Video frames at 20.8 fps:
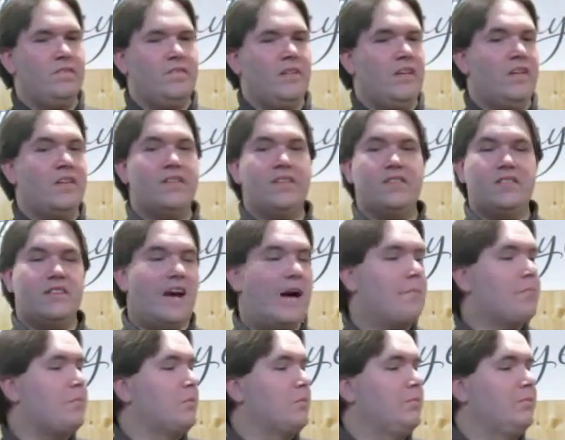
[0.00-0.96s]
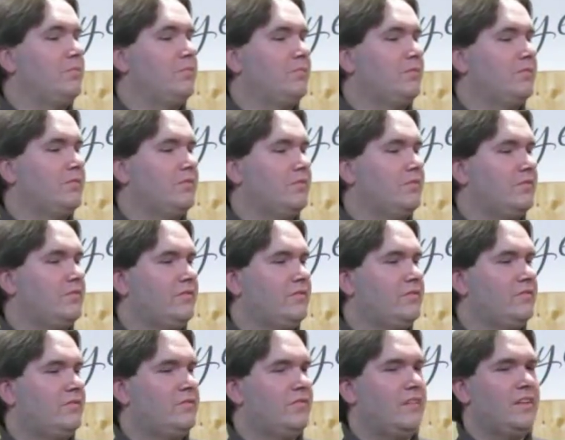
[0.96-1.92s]
He could have stopped him.
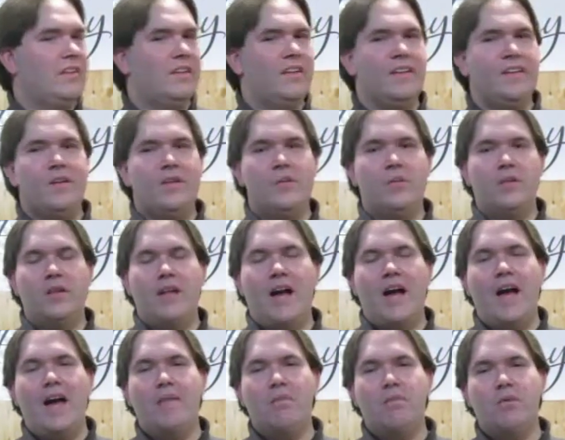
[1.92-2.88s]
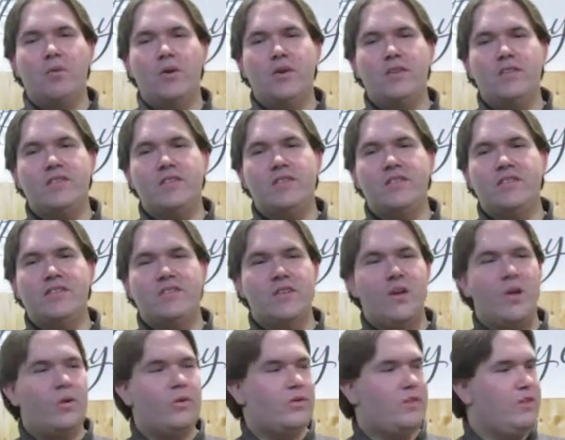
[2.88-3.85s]
When the high priest
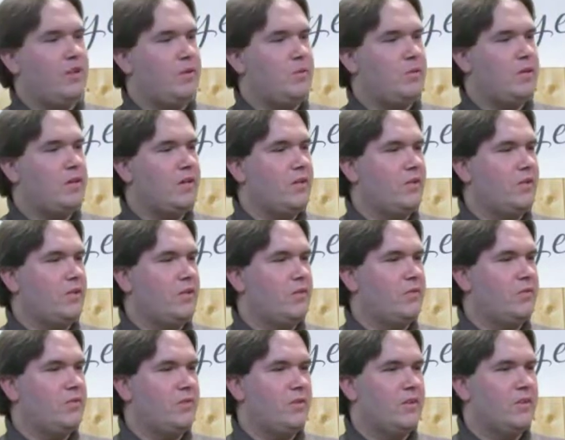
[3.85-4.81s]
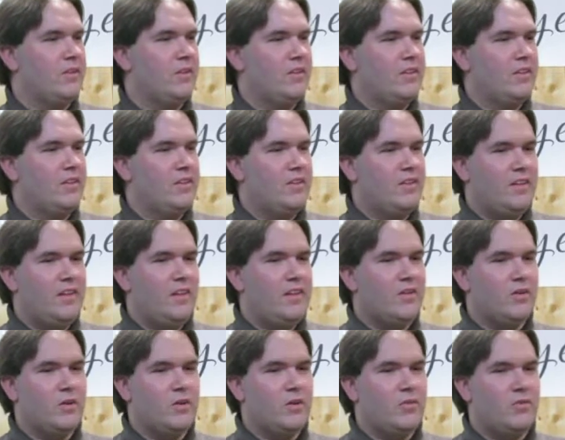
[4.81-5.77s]
insulted him, he could have he
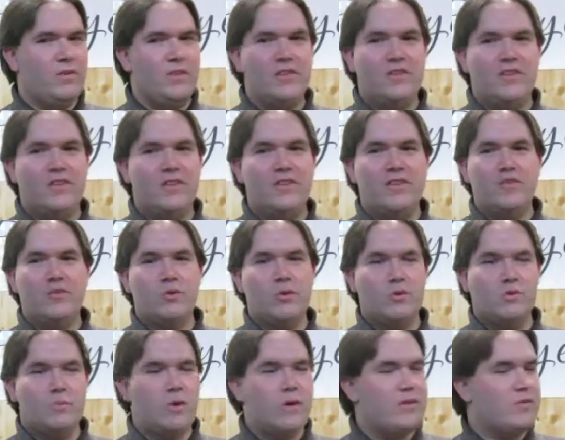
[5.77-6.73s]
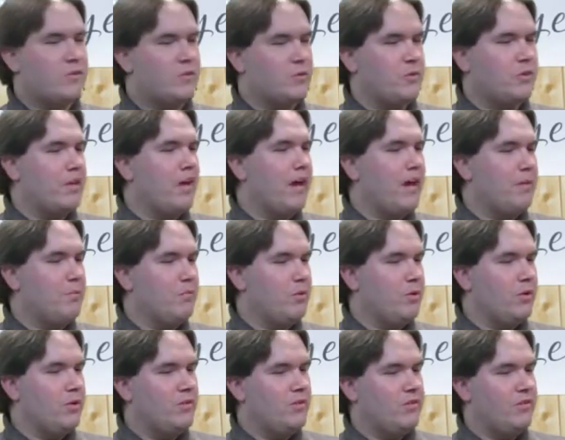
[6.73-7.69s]
could have instantly switched places with the high
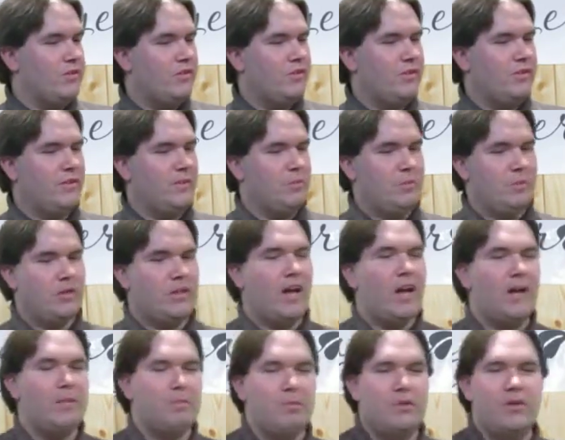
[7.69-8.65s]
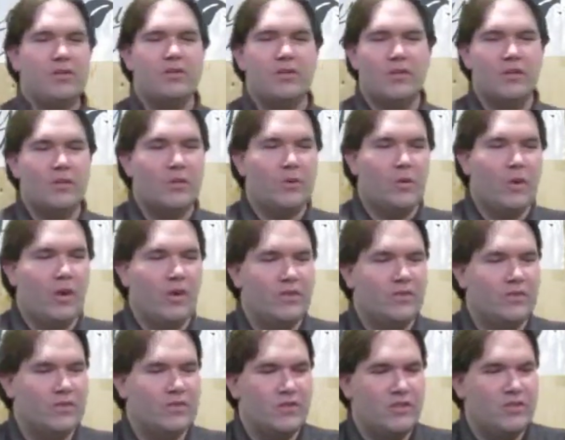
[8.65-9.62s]
priest and put the high priest on the
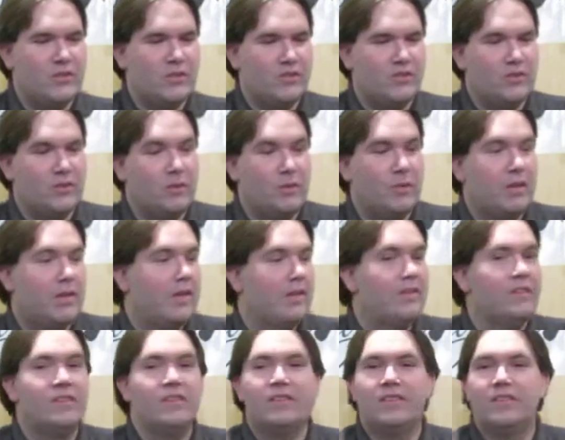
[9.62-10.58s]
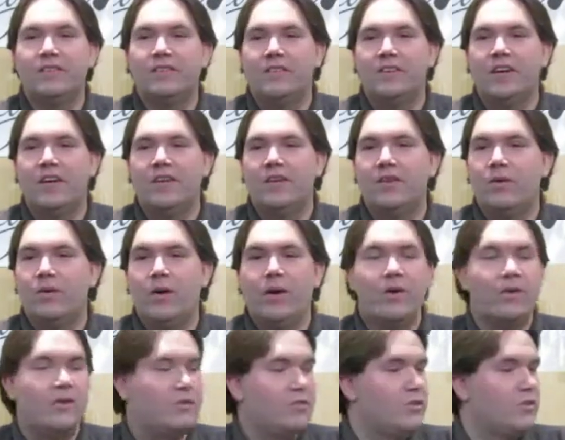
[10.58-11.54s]
cross and Jesus could have been on, on the
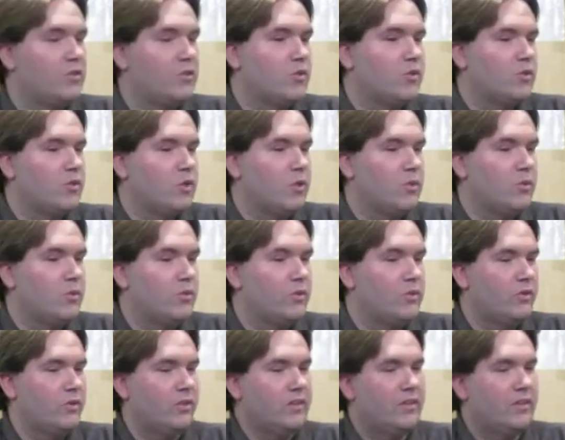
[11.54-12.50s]
ground if he so chose.